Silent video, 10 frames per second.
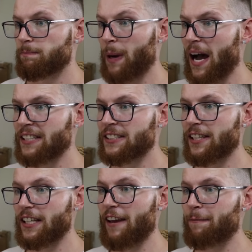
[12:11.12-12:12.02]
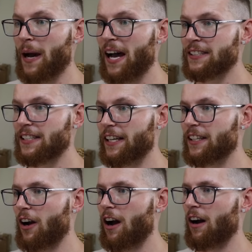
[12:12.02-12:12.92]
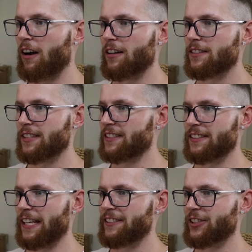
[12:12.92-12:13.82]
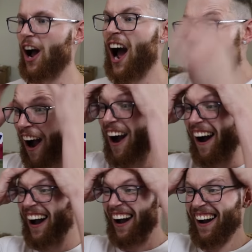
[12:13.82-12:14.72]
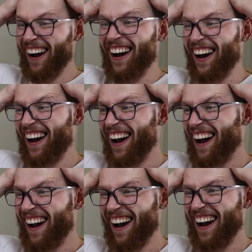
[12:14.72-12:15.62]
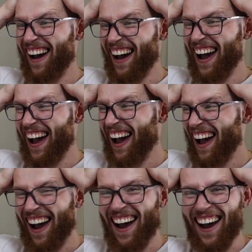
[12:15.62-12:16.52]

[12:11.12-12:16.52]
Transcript: Pass to the left. Pass it. Oh, doesn't need to. Oh. After he's in the